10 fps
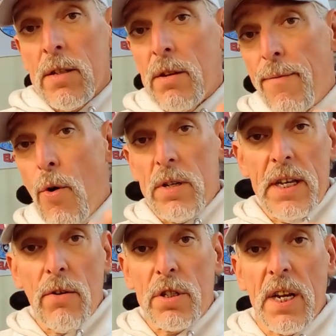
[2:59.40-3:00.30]
to
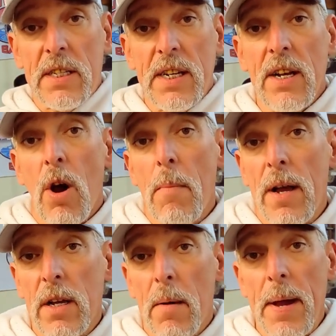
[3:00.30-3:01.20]
14 or 16 on
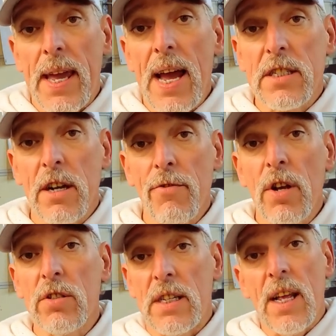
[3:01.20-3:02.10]
my casting
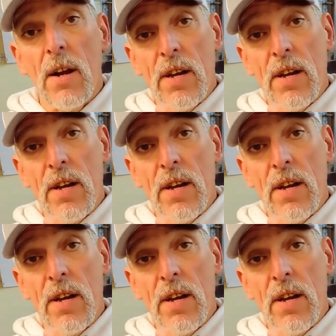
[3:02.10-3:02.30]
reels, and then